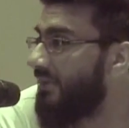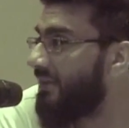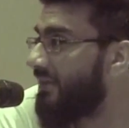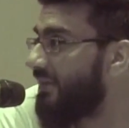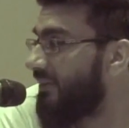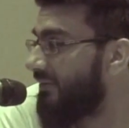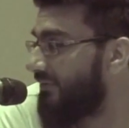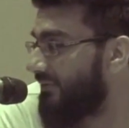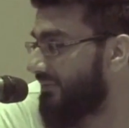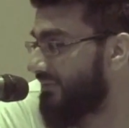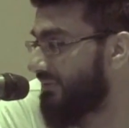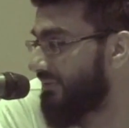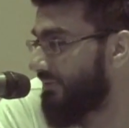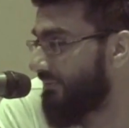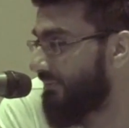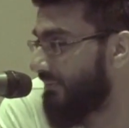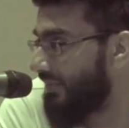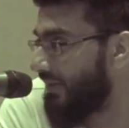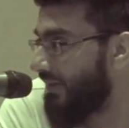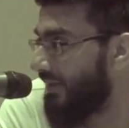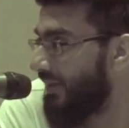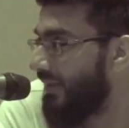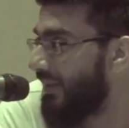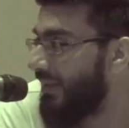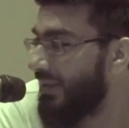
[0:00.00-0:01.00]
gift.
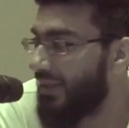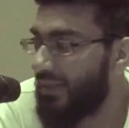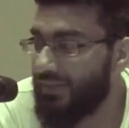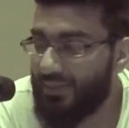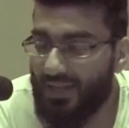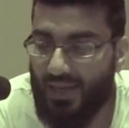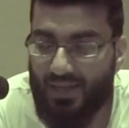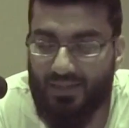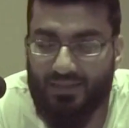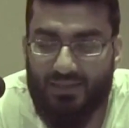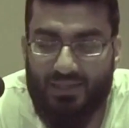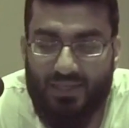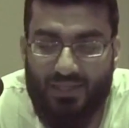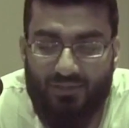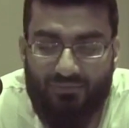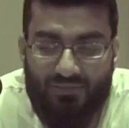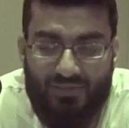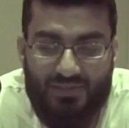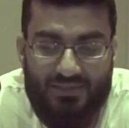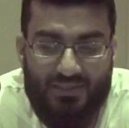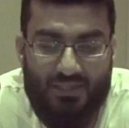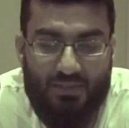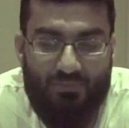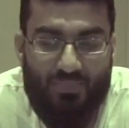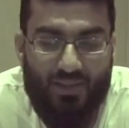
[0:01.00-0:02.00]
That gift
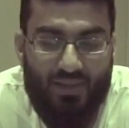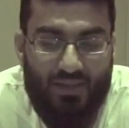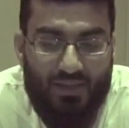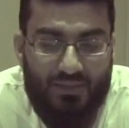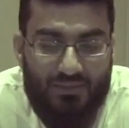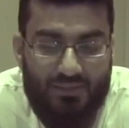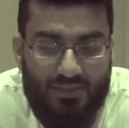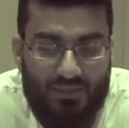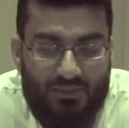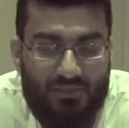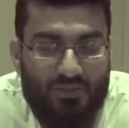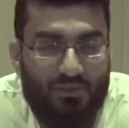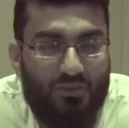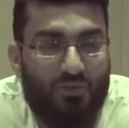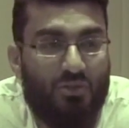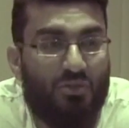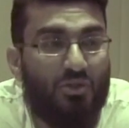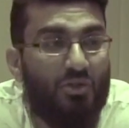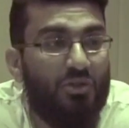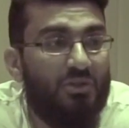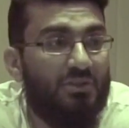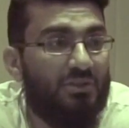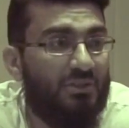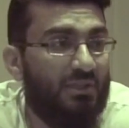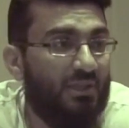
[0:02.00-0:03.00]
is the ability to
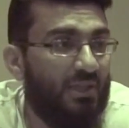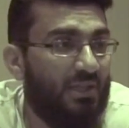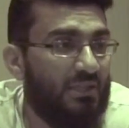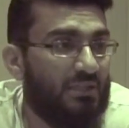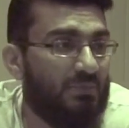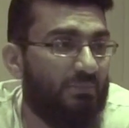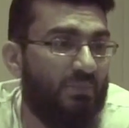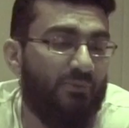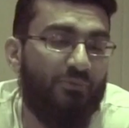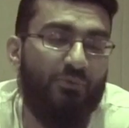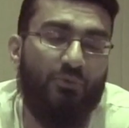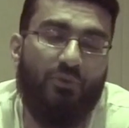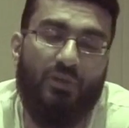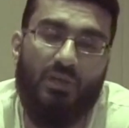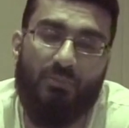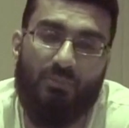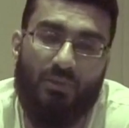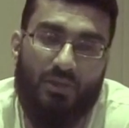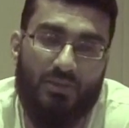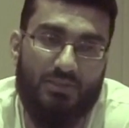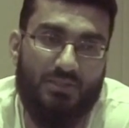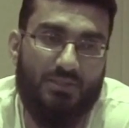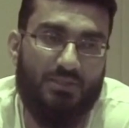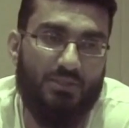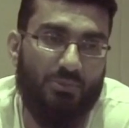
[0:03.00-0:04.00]
do good deeds before he
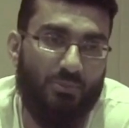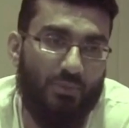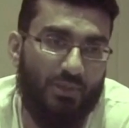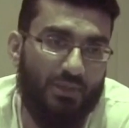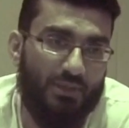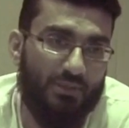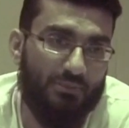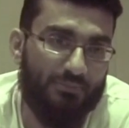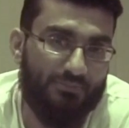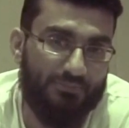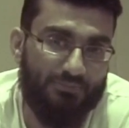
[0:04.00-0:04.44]
passes away.